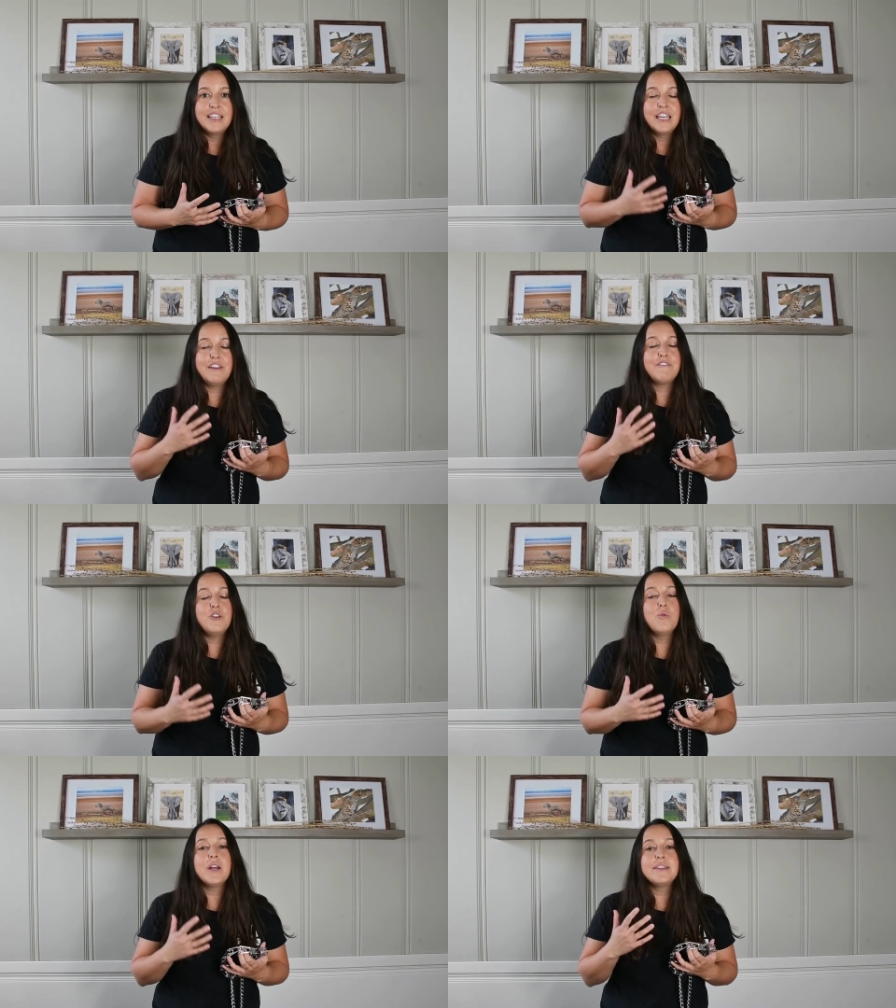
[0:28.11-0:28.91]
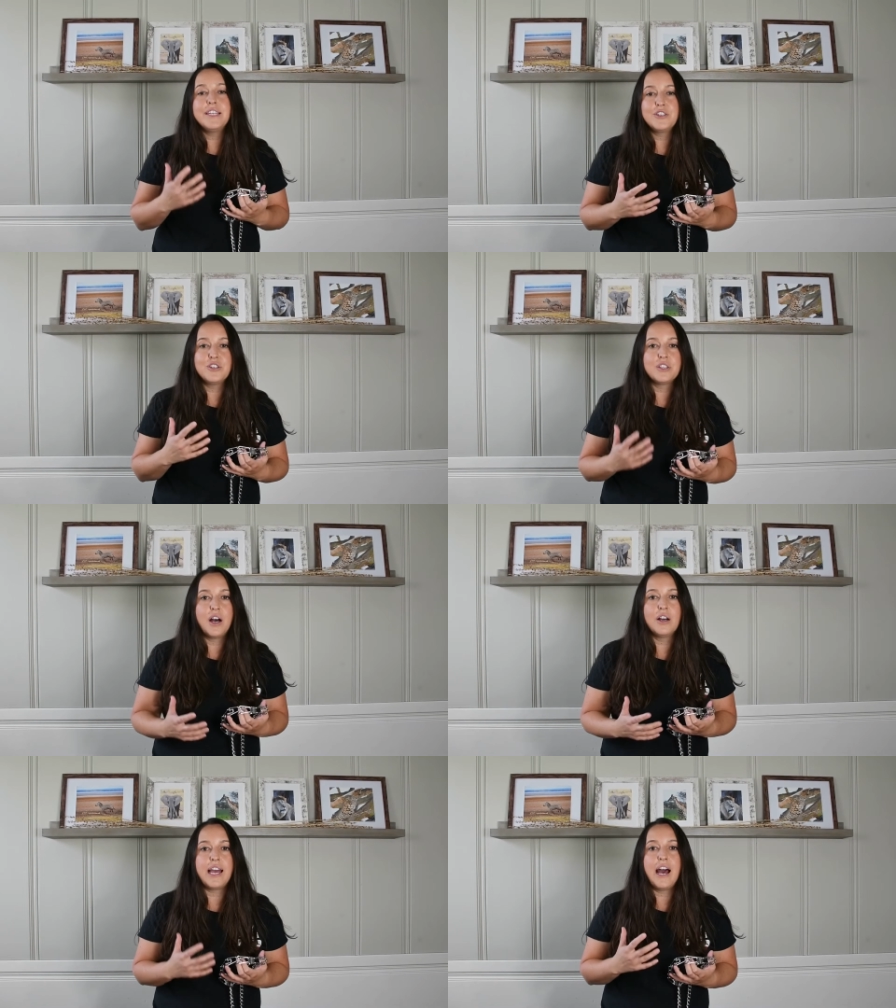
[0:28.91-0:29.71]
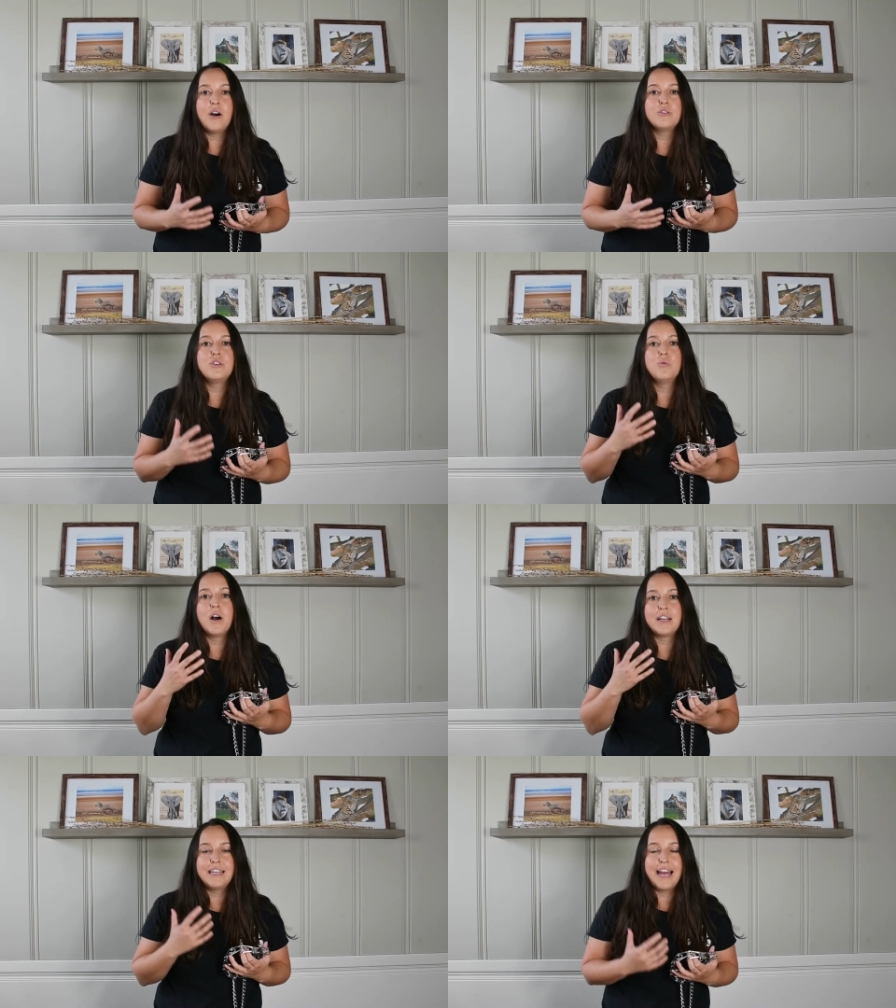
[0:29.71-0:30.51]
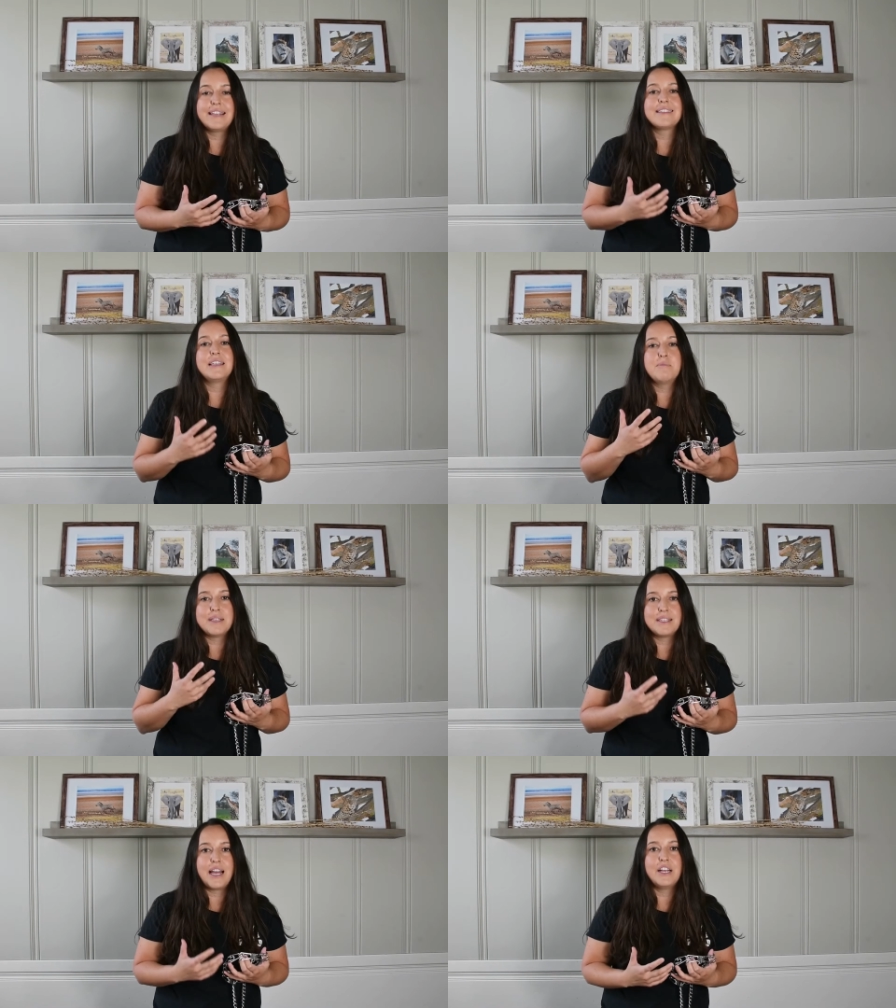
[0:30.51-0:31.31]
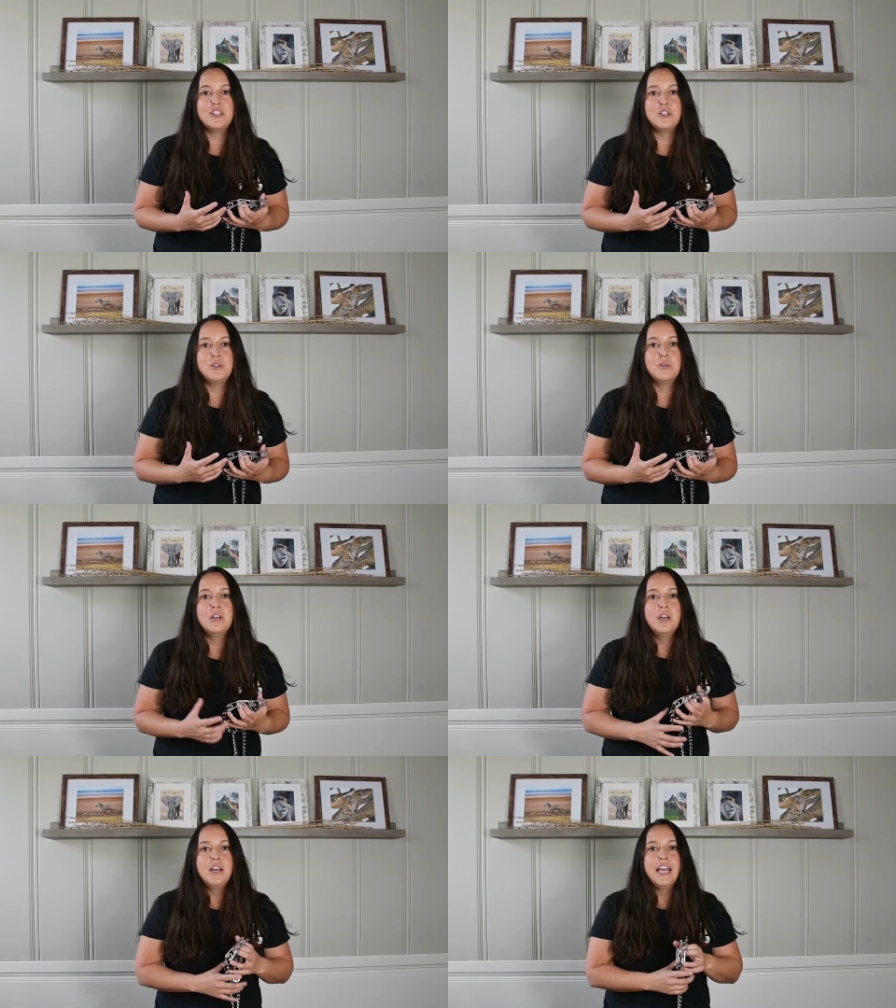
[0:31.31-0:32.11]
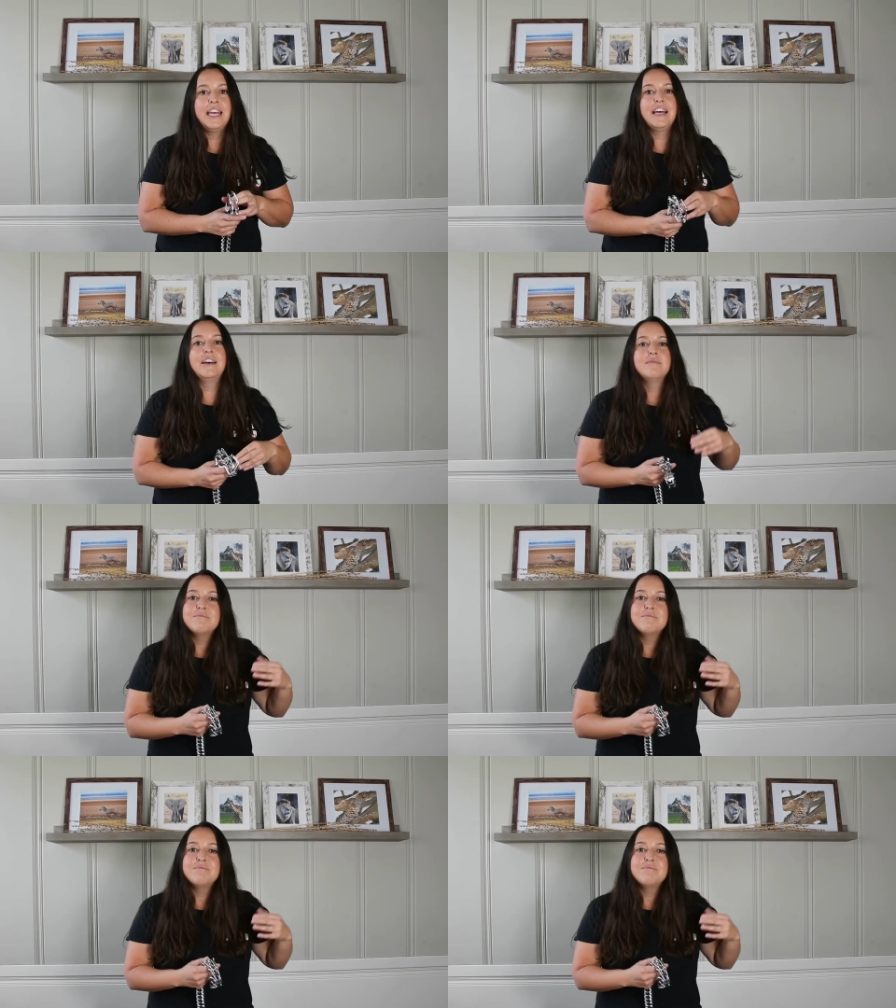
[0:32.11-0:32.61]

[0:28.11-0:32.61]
if you want to teach your dog how to walk nicely beside you in a,